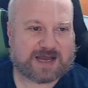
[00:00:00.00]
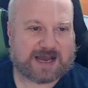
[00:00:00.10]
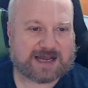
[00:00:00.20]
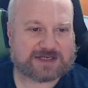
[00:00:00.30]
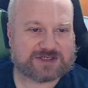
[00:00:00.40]

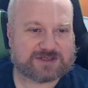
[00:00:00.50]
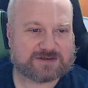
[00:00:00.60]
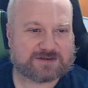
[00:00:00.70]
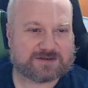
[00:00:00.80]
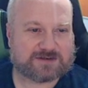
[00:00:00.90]
hash
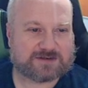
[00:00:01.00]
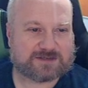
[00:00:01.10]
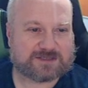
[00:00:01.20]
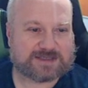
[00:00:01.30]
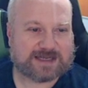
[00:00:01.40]

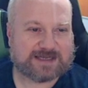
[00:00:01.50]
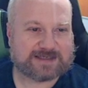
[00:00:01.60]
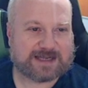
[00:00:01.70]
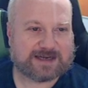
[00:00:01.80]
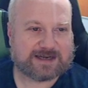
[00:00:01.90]

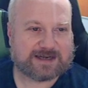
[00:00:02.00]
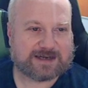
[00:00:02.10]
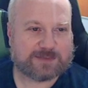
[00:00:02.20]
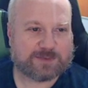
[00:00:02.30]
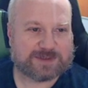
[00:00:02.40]
standard
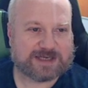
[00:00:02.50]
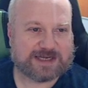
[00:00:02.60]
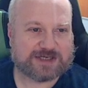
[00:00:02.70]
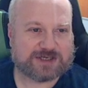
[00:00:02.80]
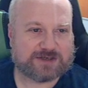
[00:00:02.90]

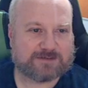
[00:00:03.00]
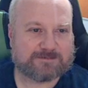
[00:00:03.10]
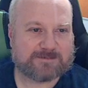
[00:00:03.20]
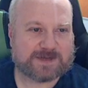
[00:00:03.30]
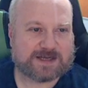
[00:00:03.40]
implementation,
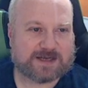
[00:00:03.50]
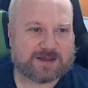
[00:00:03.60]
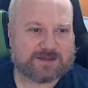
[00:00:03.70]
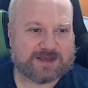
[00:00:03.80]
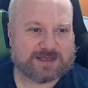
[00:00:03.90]

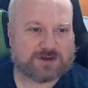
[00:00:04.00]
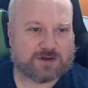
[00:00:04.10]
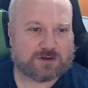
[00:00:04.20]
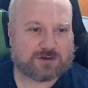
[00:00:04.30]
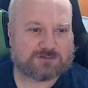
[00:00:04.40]
these
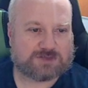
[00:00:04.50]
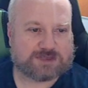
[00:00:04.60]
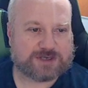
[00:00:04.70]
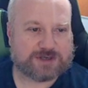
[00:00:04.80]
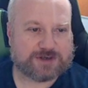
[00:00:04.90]
all
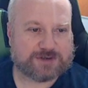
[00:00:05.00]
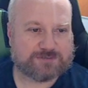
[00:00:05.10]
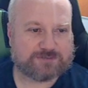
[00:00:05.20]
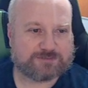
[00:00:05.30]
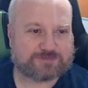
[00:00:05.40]

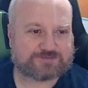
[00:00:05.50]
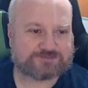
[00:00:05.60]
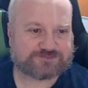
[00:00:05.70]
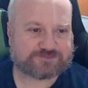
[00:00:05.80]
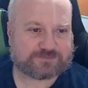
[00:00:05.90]
return,
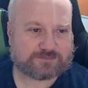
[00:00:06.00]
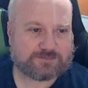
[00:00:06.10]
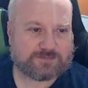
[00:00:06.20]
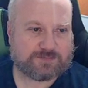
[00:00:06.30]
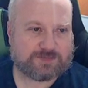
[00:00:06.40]

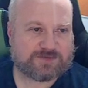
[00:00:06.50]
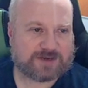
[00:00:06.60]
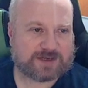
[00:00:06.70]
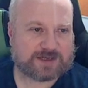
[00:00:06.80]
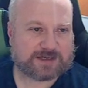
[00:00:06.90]
if
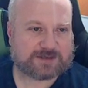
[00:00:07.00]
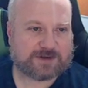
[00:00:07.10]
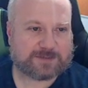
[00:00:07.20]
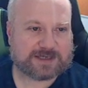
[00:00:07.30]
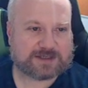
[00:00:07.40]
I can get to the
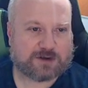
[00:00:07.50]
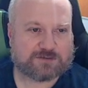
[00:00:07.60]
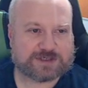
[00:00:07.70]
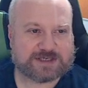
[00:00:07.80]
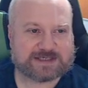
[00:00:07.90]
right place, all
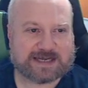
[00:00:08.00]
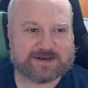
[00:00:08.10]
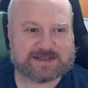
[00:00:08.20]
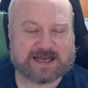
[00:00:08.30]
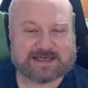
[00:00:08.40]
return a
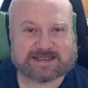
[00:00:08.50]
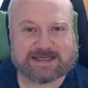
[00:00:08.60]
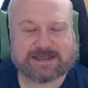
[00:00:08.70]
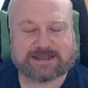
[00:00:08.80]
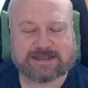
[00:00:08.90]
standard size
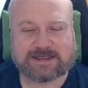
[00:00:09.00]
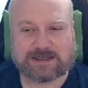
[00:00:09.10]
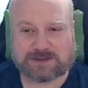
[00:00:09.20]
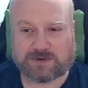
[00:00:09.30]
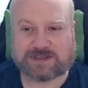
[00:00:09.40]
T.
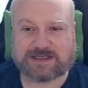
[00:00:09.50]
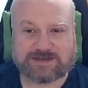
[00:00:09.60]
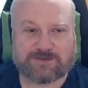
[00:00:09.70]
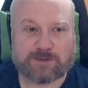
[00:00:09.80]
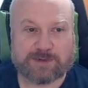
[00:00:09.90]
On a
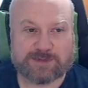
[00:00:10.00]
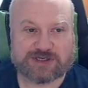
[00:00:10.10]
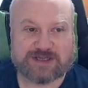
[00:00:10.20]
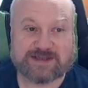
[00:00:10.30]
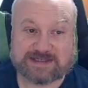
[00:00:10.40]
64-bit
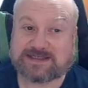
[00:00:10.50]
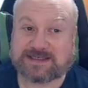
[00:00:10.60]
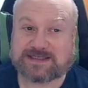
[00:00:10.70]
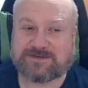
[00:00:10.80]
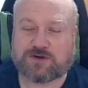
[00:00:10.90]
machine, this is
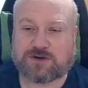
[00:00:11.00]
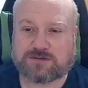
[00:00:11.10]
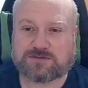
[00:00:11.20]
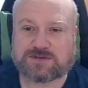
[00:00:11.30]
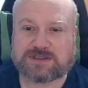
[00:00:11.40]
64.
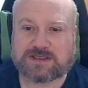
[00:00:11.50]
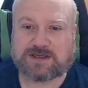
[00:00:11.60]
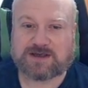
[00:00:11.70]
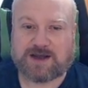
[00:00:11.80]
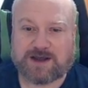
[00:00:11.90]

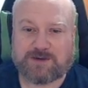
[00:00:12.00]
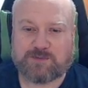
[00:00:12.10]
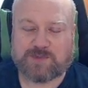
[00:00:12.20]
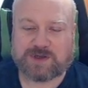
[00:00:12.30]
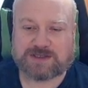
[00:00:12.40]

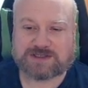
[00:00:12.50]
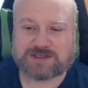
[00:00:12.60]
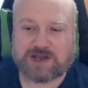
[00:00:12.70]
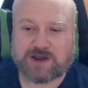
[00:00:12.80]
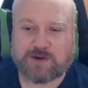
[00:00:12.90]

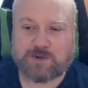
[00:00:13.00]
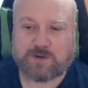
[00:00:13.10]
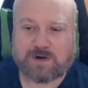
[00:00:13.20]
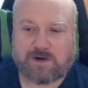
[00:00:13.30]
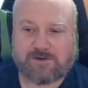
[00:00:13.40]
So